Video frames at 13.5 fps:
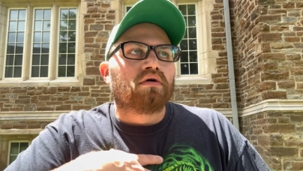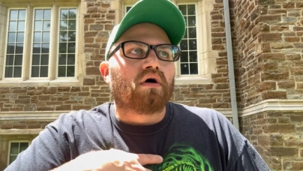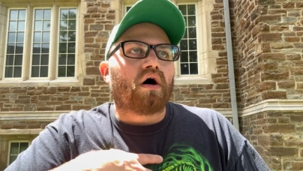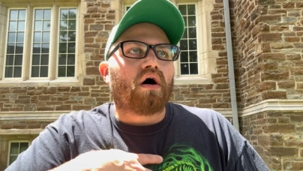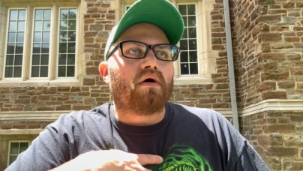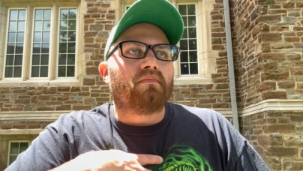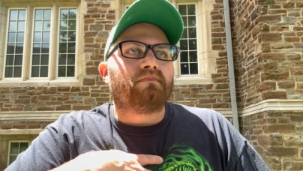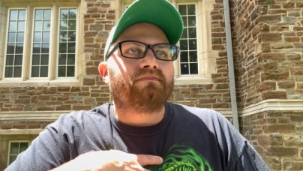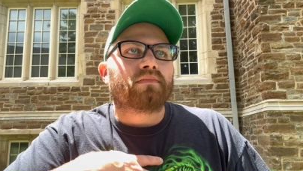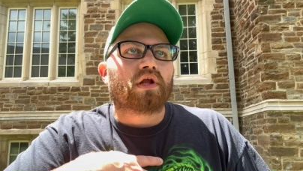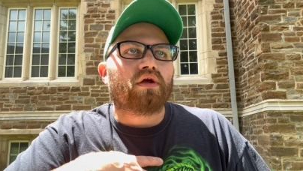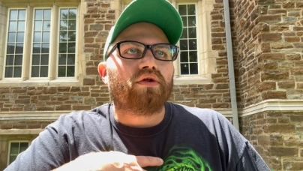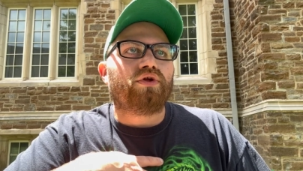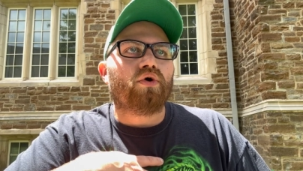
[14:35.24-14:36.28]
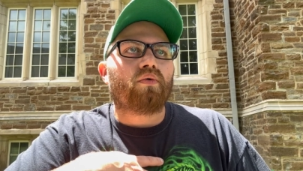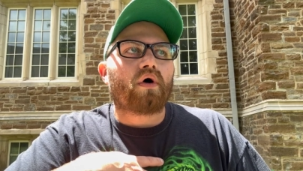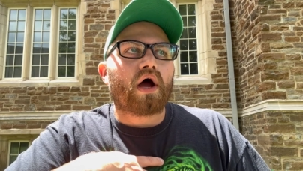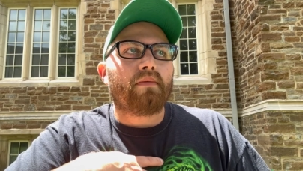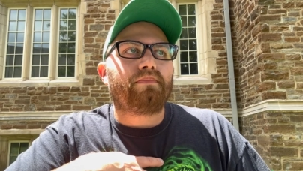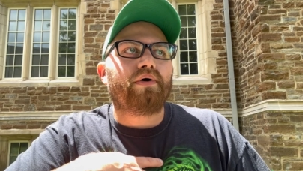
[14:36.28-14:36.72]
Um, do
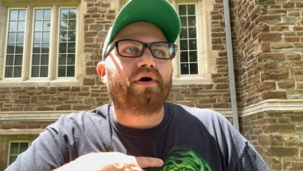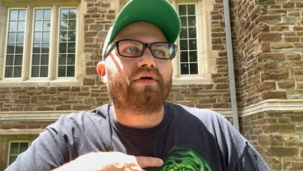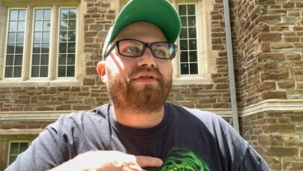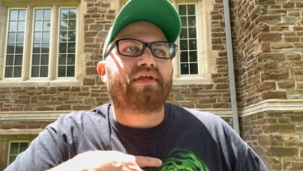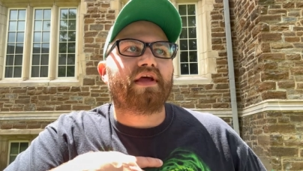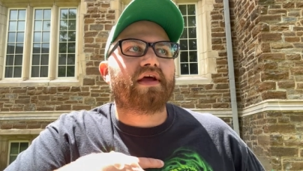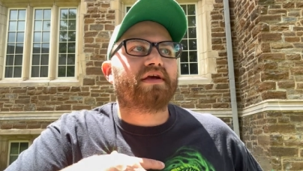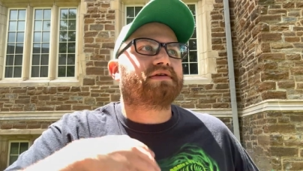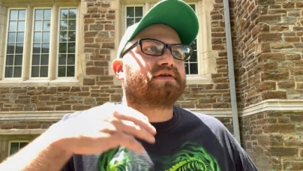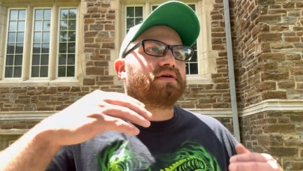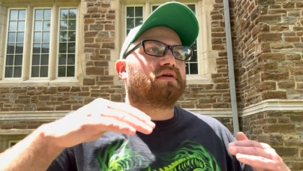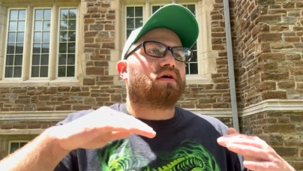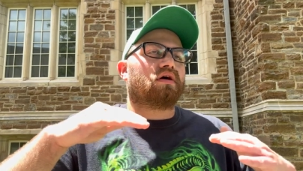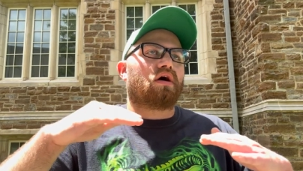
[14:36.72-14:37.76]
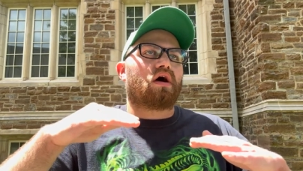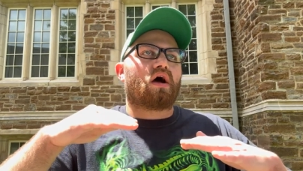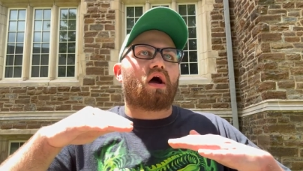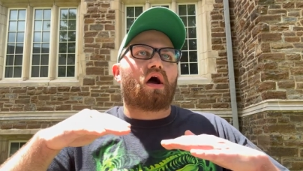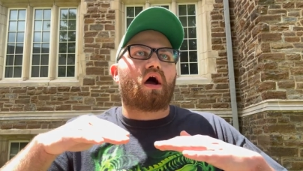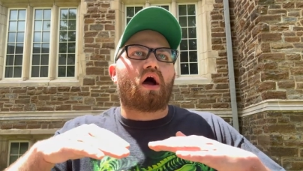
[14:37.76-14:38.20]
I put things
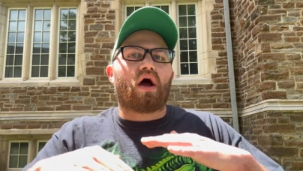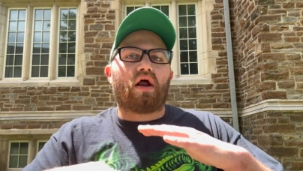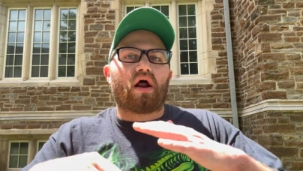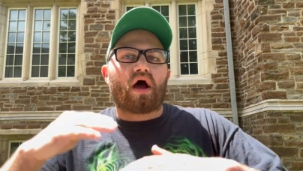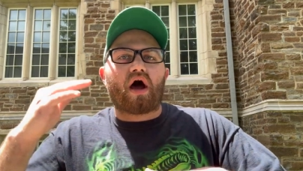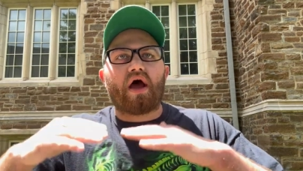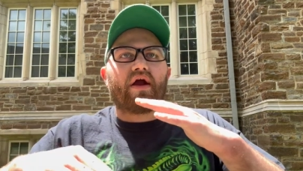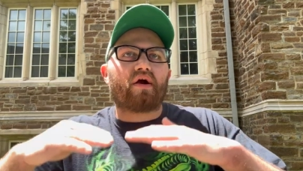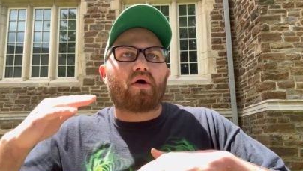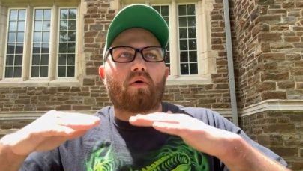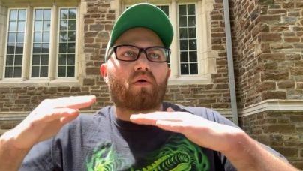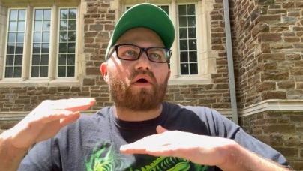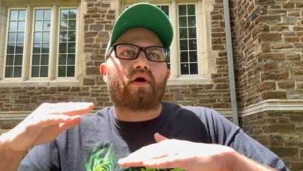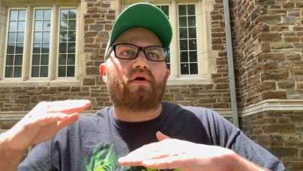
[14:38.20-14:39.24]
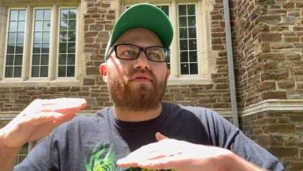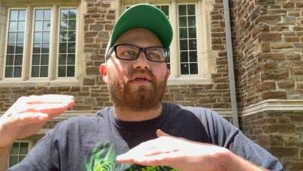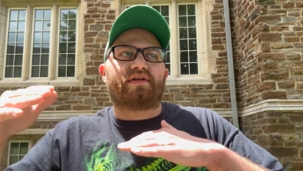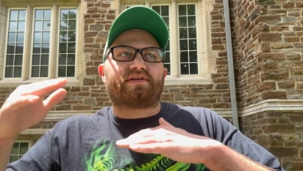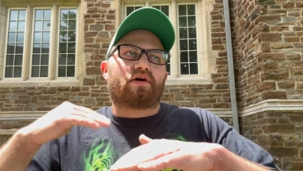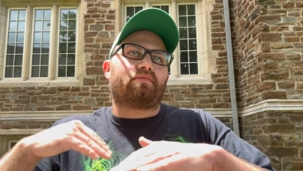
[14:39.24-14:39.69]
on a higher order
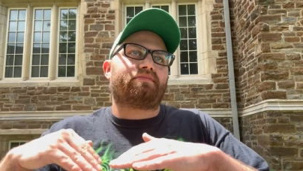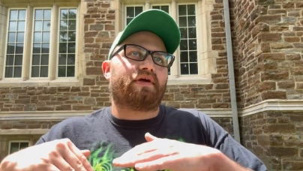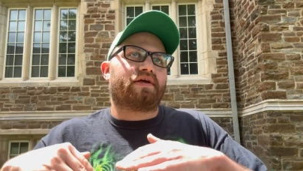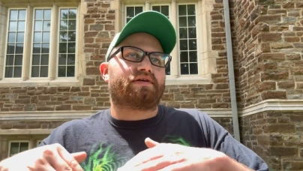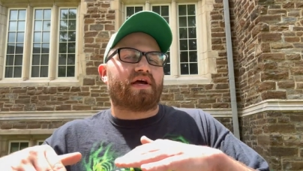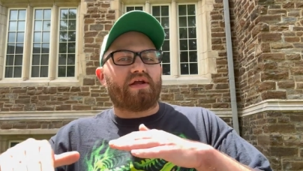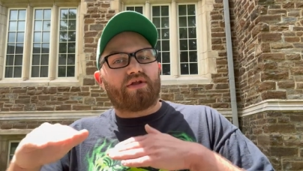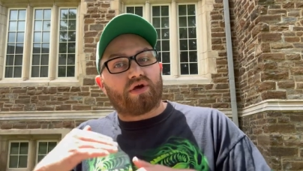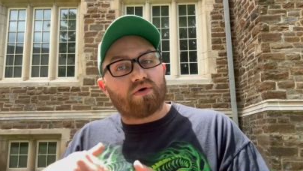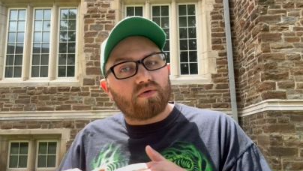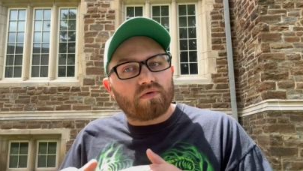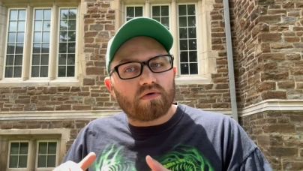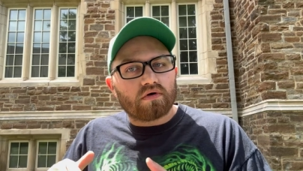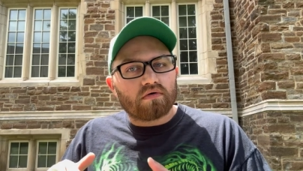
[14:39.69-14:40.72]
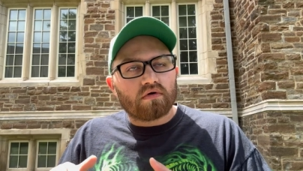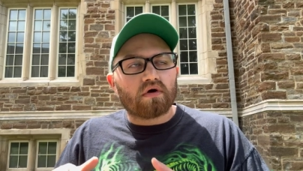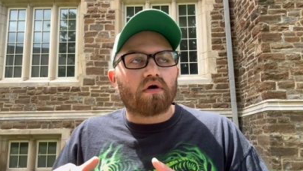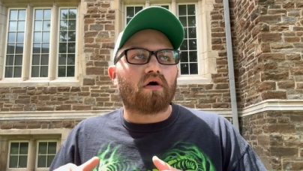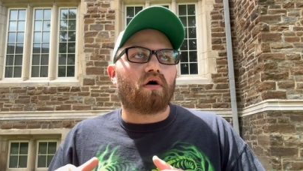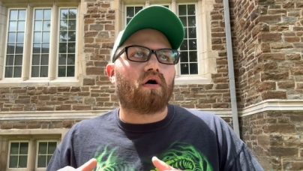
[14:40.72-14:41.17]
than some things? I do.
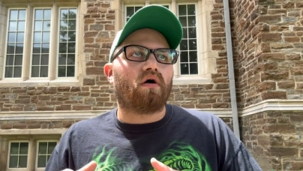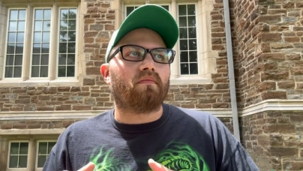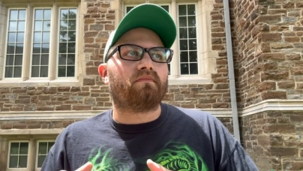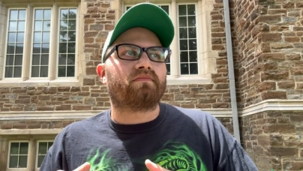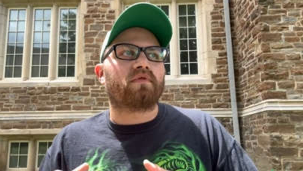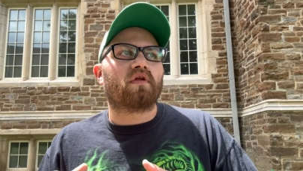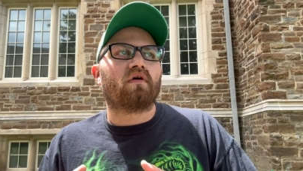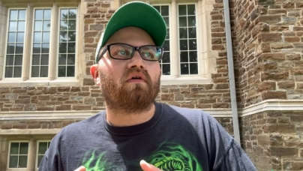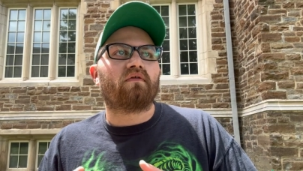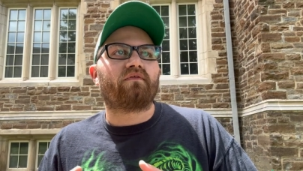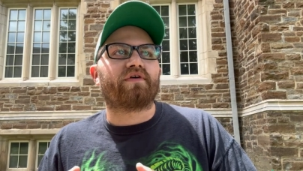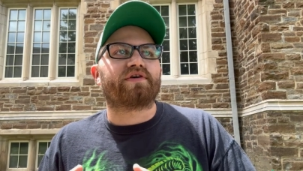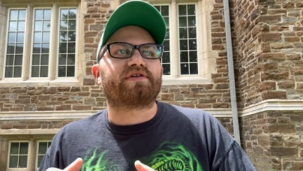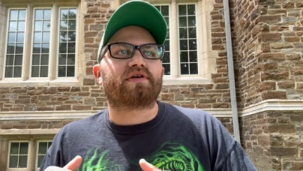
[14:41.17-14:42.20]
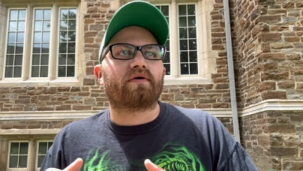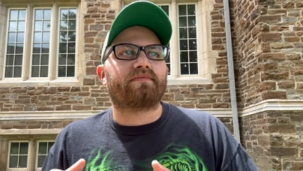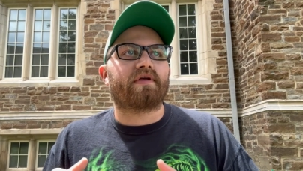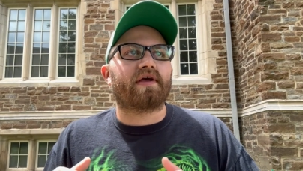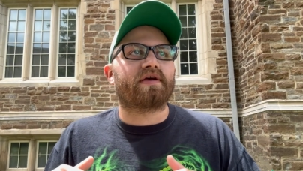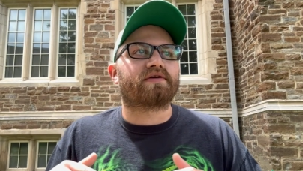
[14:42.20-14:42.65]
Um, for some
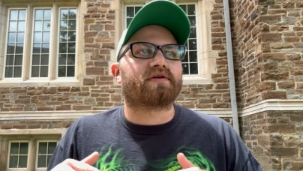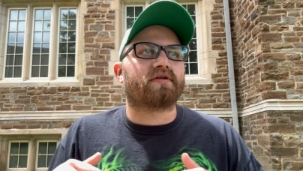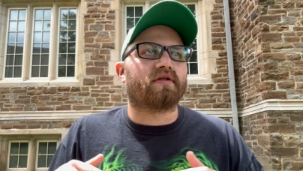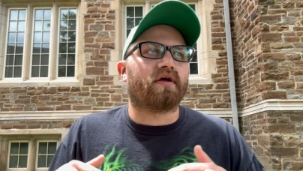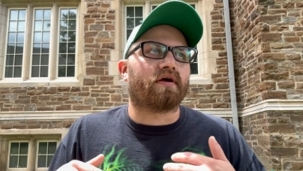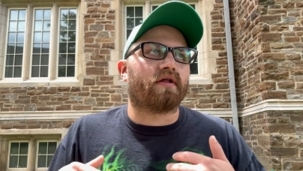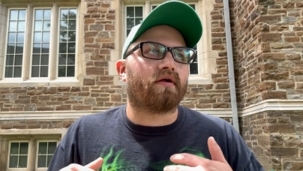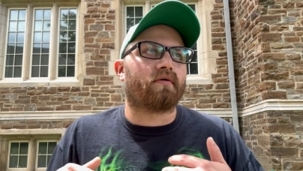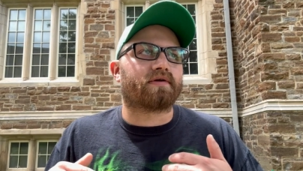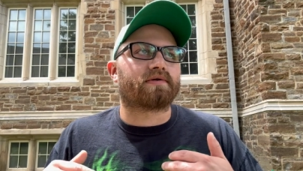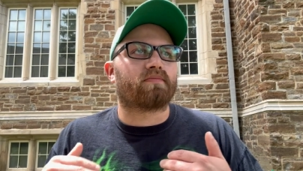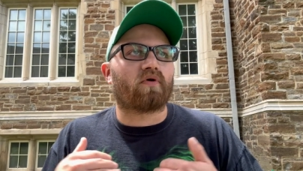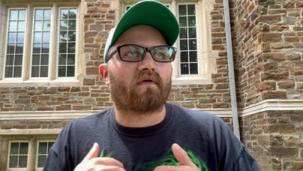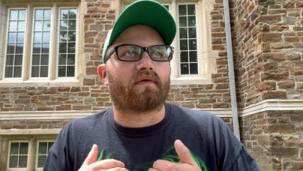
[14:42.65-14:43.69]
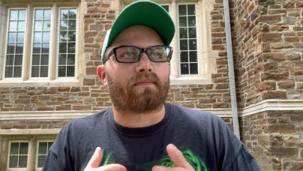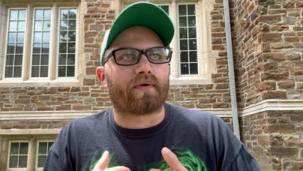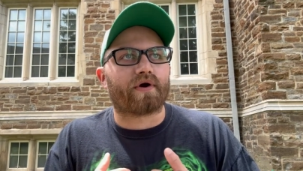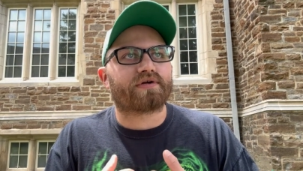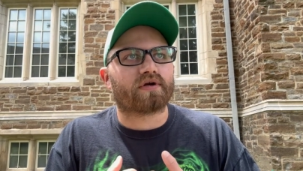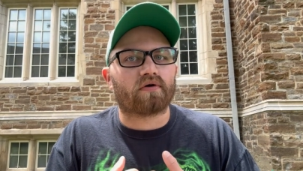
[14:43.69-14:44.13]
things, there, there, it's more of a
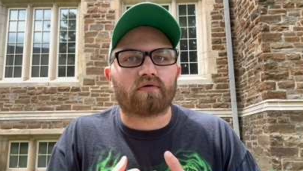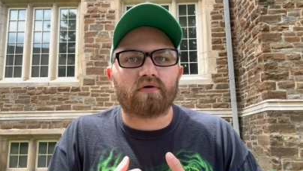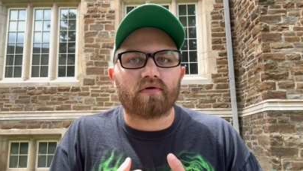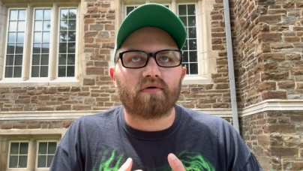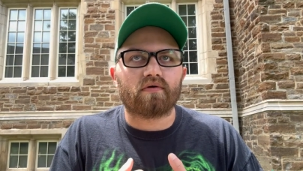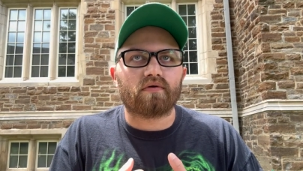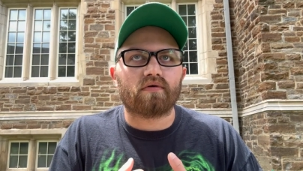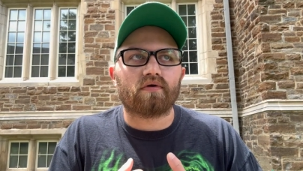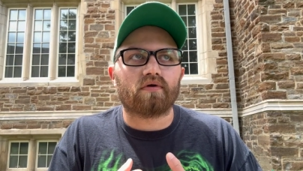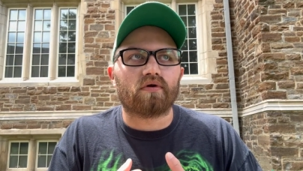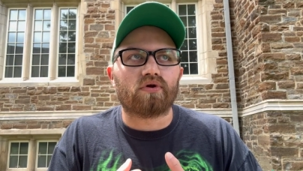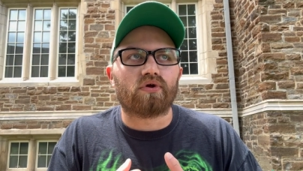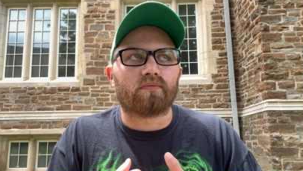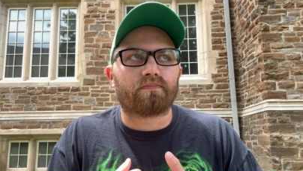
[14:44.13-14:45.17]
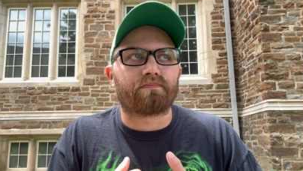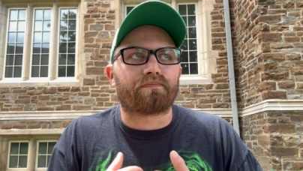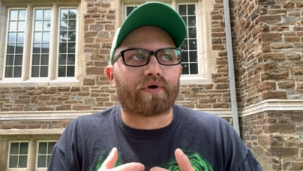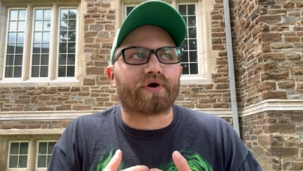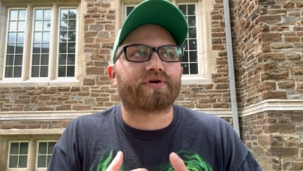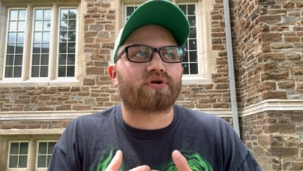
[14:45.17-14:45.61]
personal,
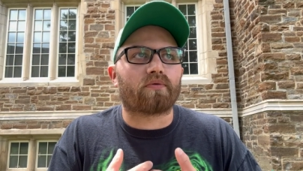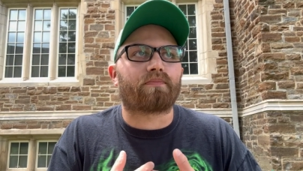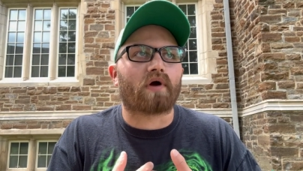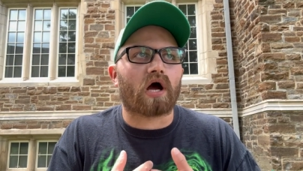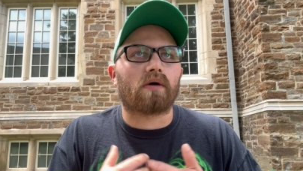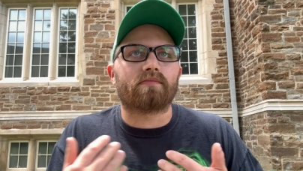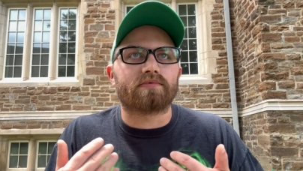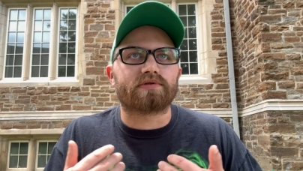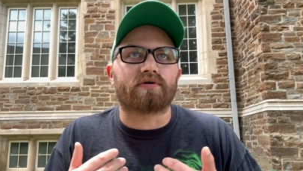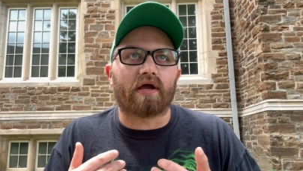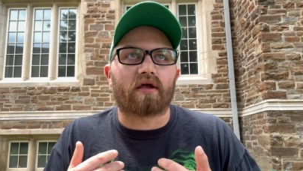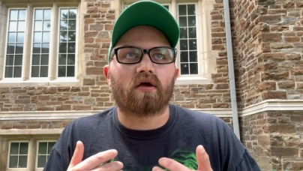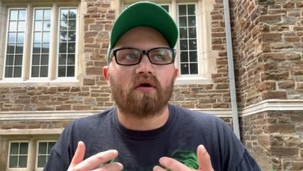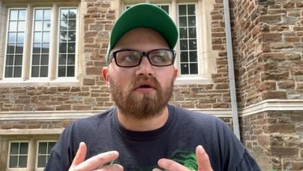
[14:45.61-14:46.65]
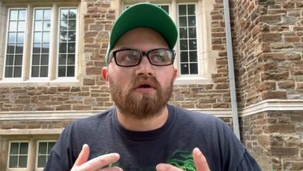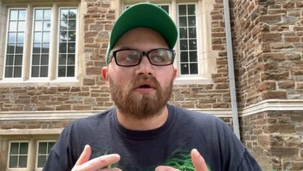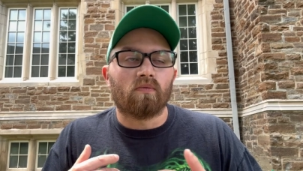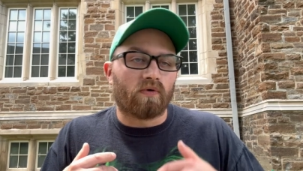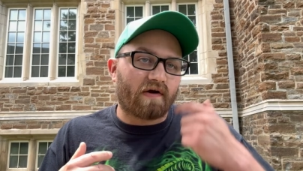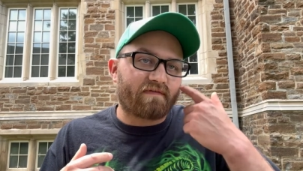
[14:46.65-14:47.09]
personal problems. Like
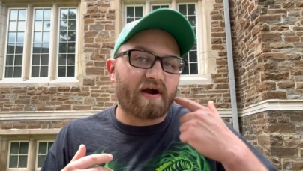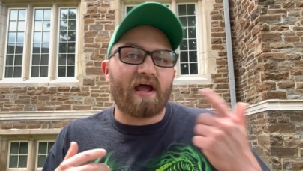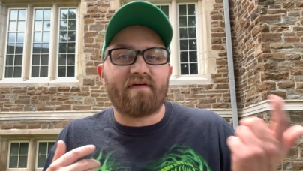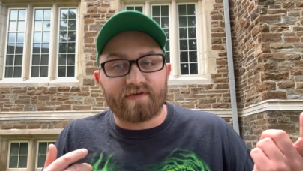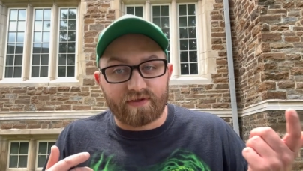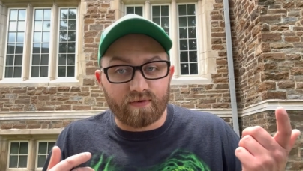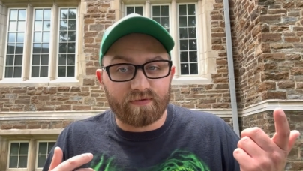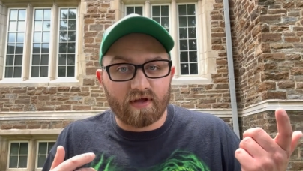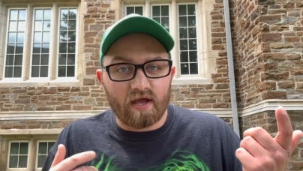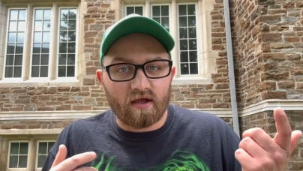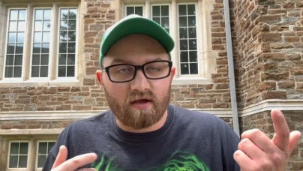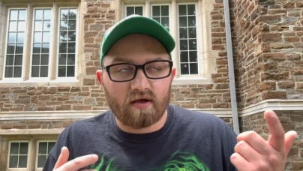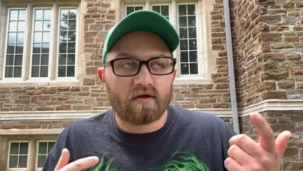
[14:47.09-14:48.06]
whenever I have a toothache,